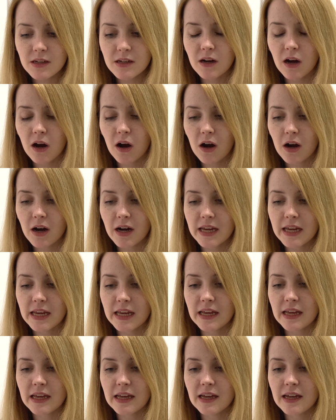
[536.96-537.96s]

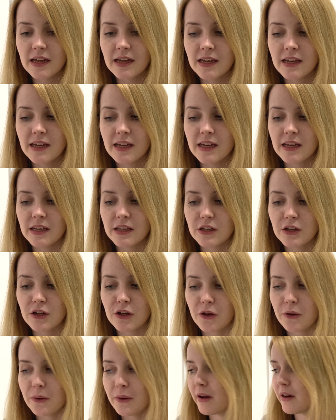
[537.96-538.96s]
I
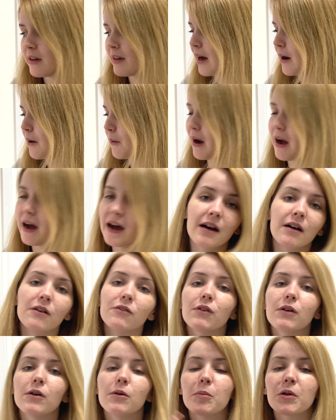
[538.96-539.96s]
now have
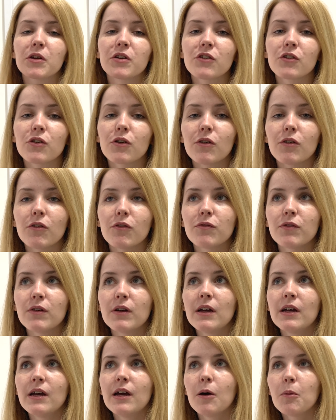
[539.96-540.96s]
a bunch of
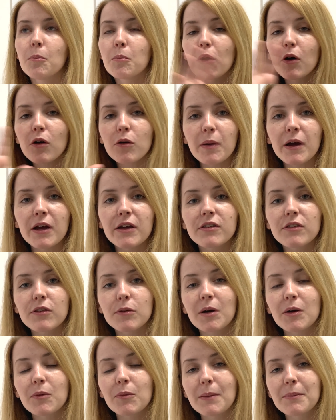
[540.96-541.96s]
blog posts on
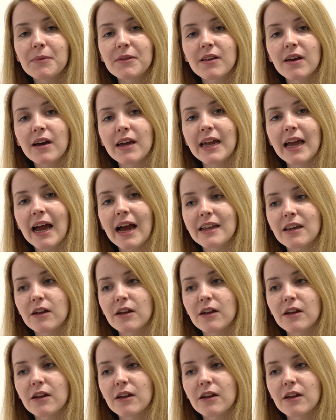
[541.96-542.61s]
my website, and I've